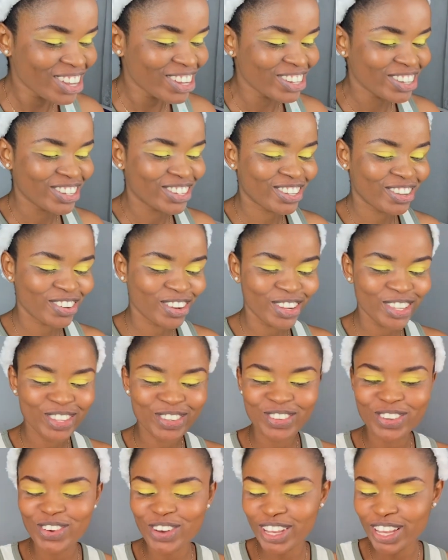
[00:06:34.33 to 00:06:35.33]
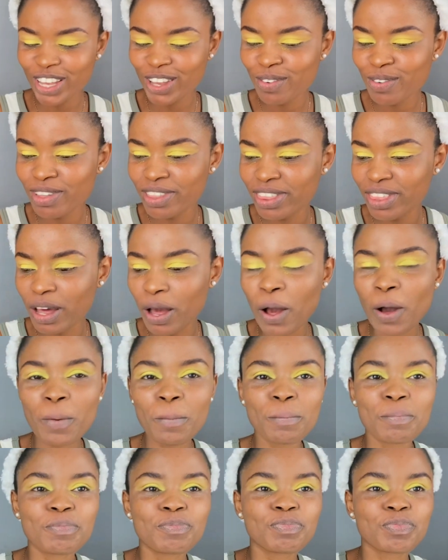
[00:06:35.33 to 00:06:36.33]
So I'm going to go in with
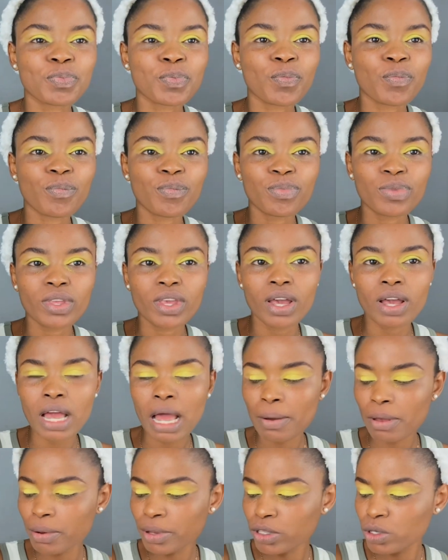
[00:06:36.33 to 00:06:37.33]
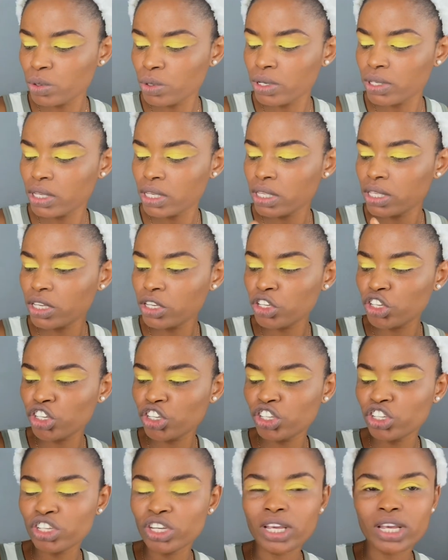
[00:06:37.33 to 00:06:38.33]
I'm going to be using
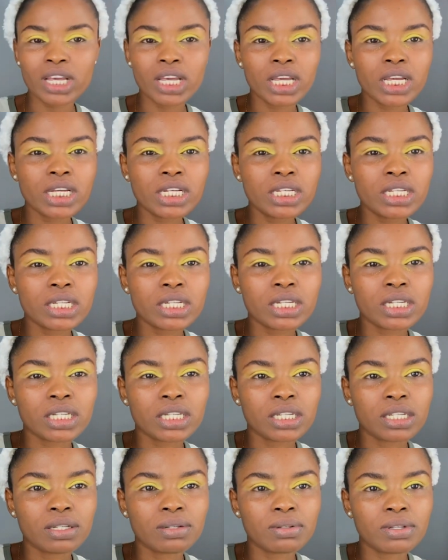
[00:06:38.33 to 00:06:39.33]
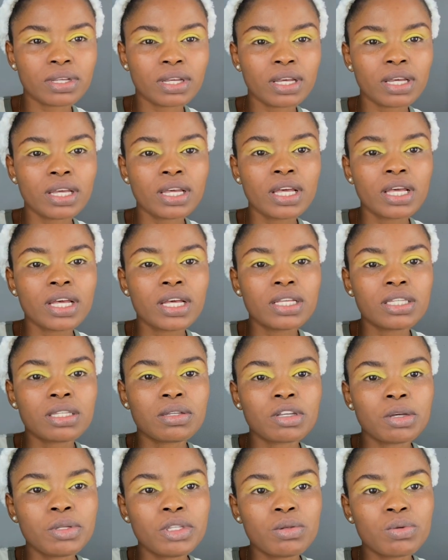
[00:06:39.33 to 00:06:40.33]
this shade. Okay, so
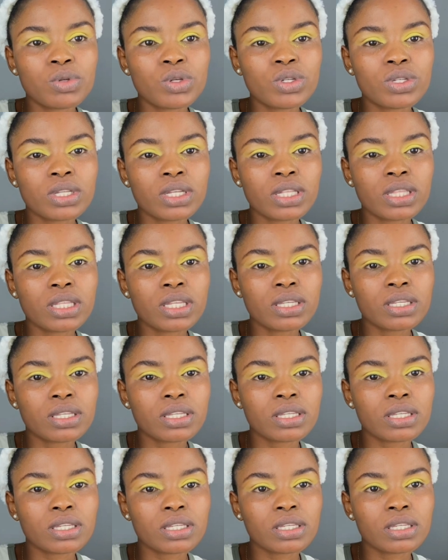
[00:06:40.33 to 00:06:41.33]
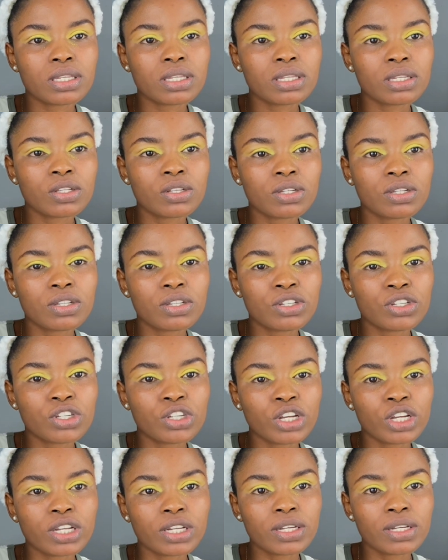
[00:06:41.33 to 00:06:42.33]
I'm going to be using this
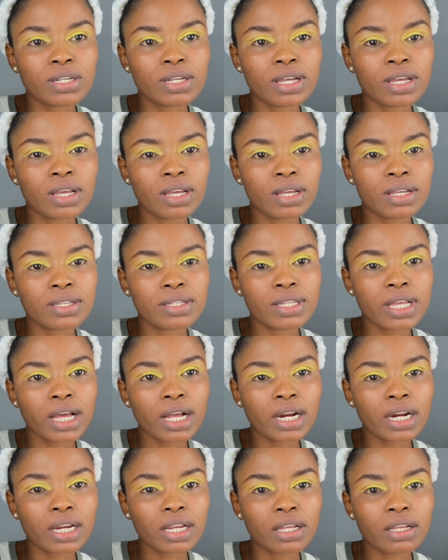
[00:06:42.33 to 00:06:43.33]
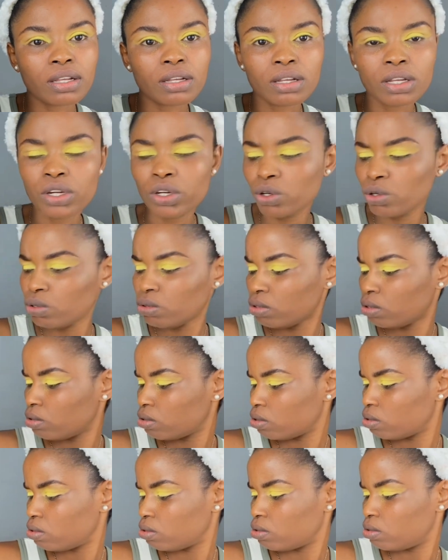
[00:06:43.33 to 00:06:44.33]
shade exactly. No,
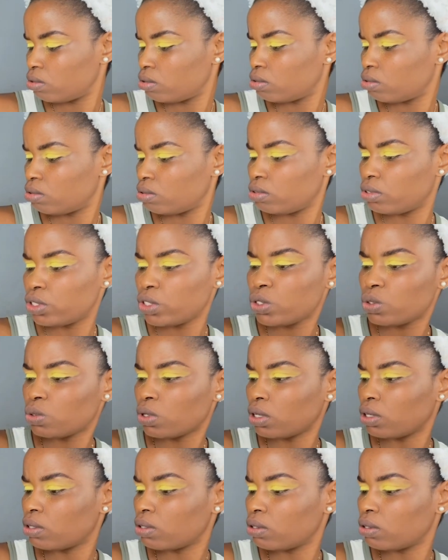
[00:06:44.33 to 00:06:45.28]
this one.